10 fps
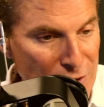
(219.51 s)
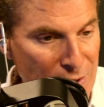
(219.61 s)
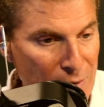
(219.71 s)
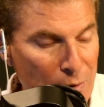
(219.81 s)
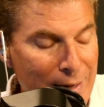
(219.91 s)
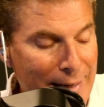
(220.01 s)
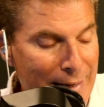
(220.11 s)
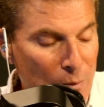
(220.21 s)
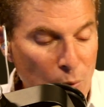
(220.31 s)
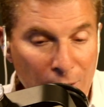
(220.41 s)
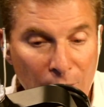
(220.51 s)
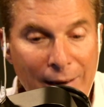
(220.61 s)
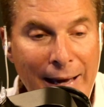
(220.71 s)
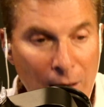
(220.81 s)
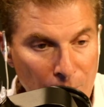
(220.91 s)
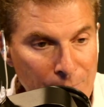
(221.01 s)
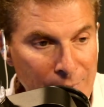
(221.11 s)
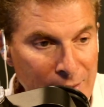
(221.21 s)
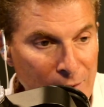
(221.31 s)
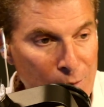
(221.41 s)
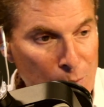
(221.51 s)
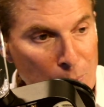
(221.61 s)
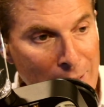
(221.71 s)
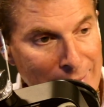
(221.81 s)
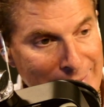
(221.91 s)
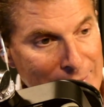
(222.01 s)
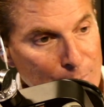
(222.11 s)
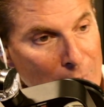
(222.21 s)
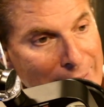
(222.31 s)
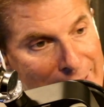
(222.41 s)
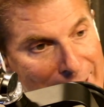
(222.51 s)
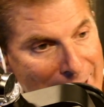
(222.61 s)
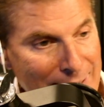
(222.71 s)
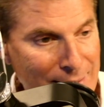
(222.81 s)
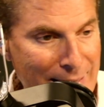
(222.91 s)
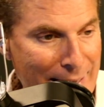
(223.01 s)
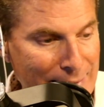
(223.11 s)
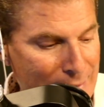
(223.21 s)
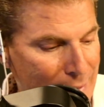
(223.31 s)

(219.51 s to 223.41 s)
So it will help, it'll probably get money out of that